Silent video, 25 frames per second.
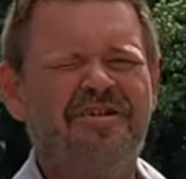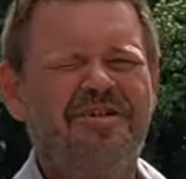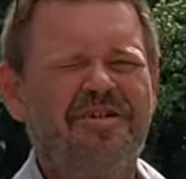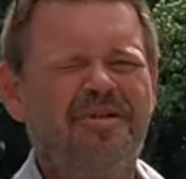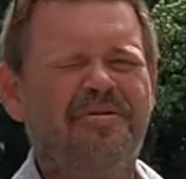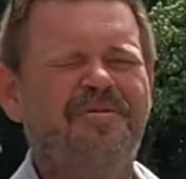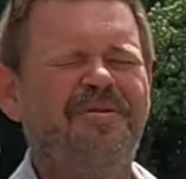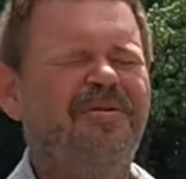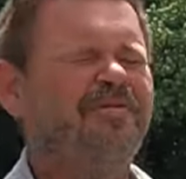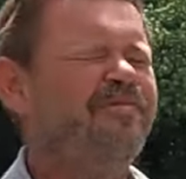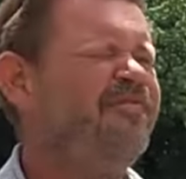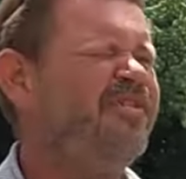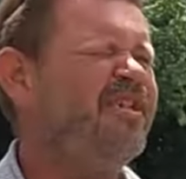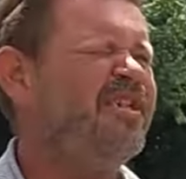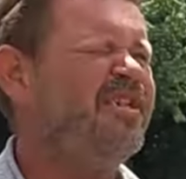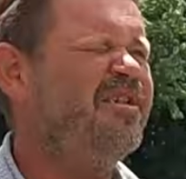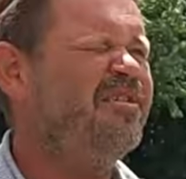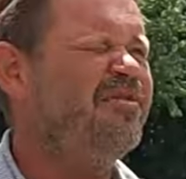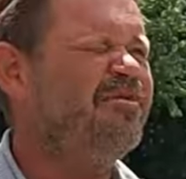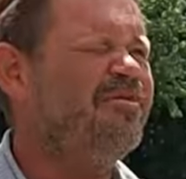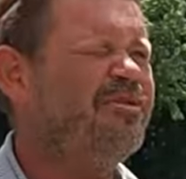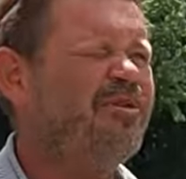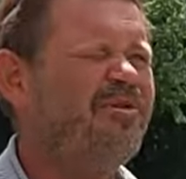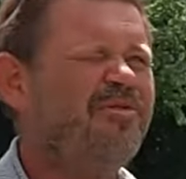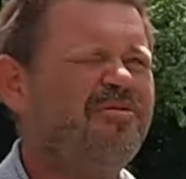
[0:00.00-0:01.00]
you still putting
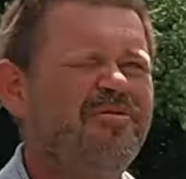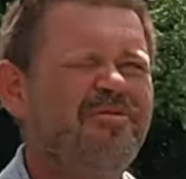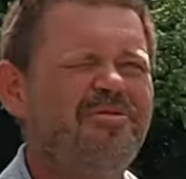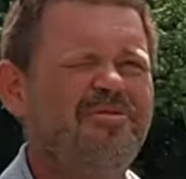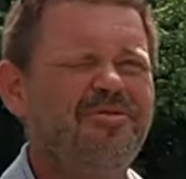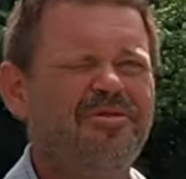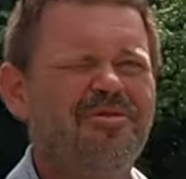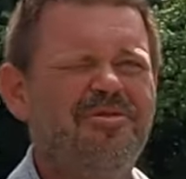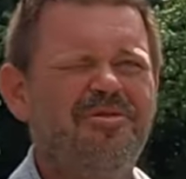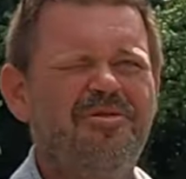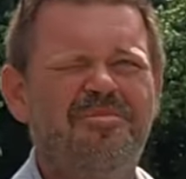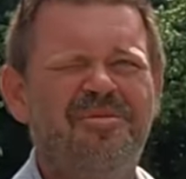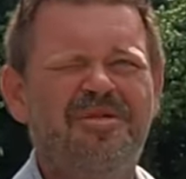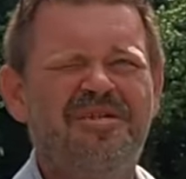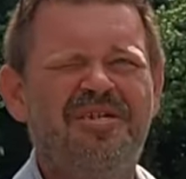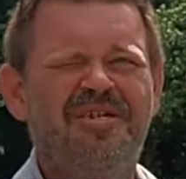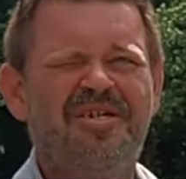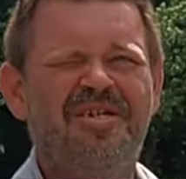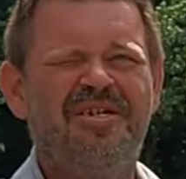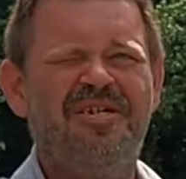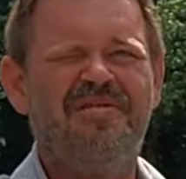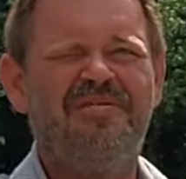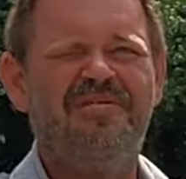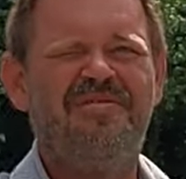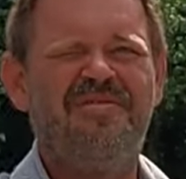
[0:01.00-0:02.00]
videos on YouTube and
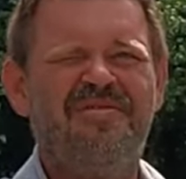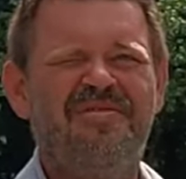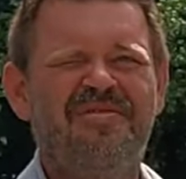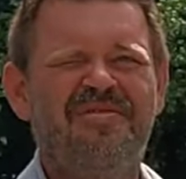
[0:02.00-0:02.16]
stuff?